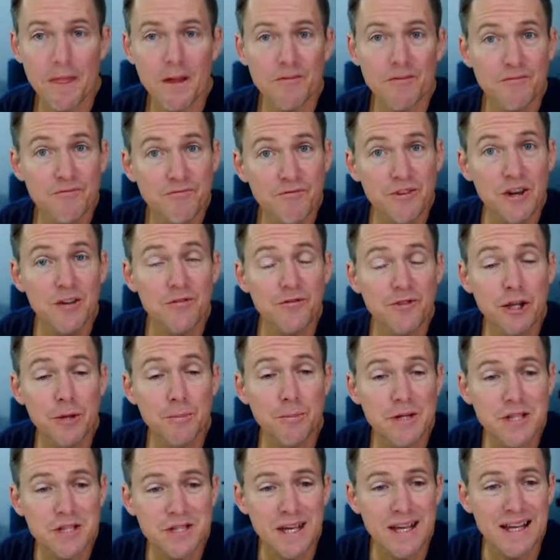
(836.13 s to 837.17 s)

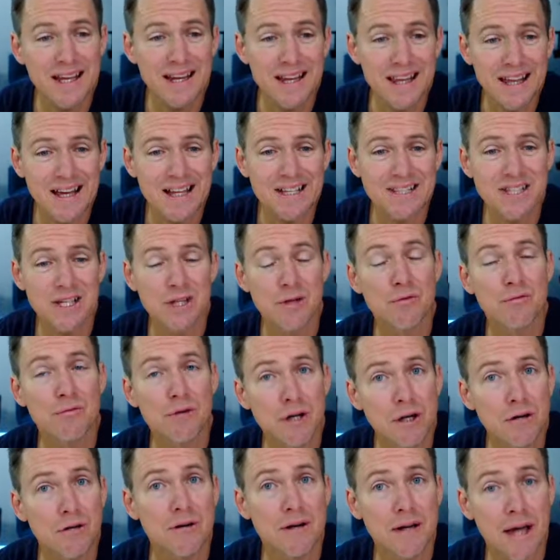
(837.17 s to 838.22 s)
50% less in
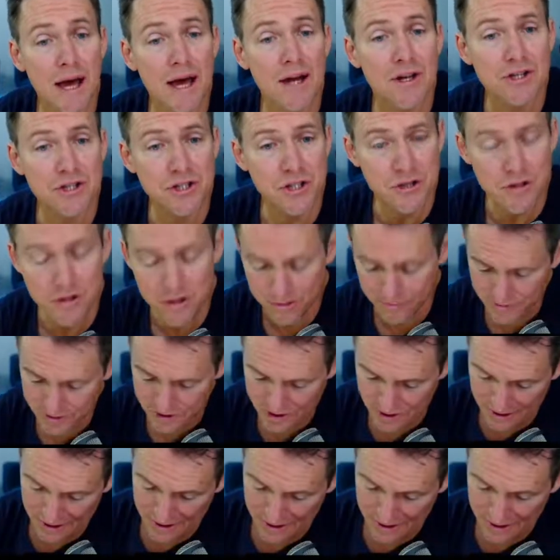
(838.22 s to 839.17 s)
real cash terms.